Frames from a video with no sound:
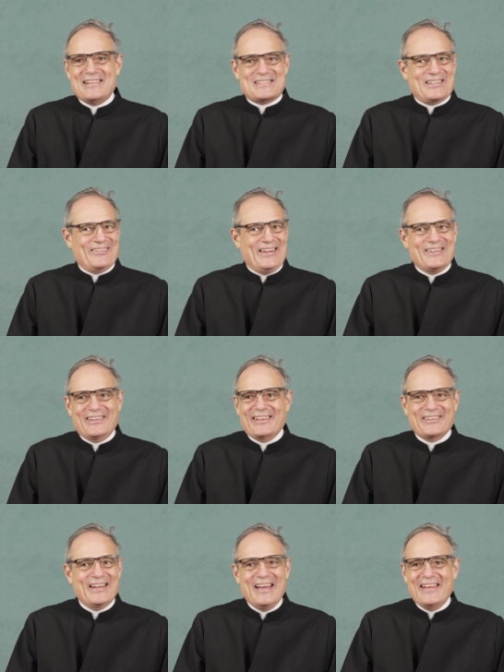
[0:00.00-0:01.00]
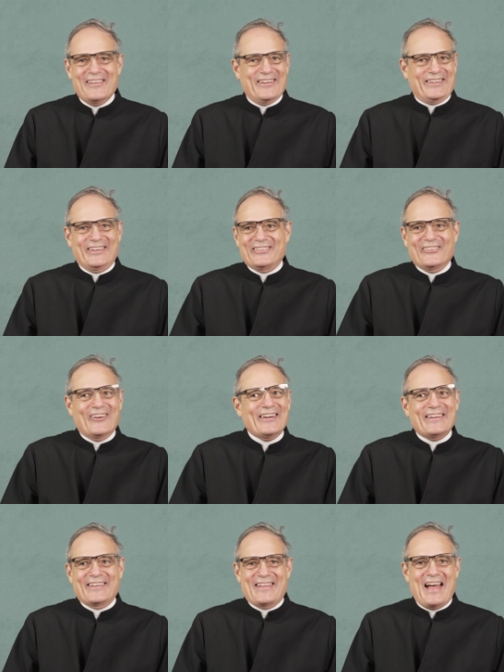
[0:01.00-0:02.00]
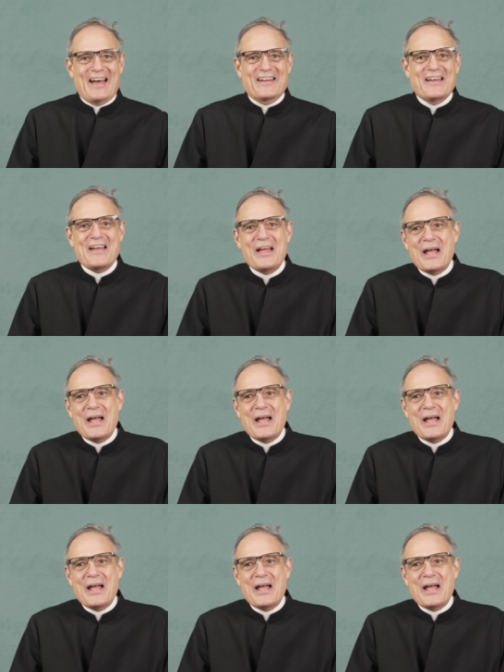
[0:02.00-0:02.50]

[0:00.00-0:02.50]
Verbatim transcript: So they, they're not going to do any of that.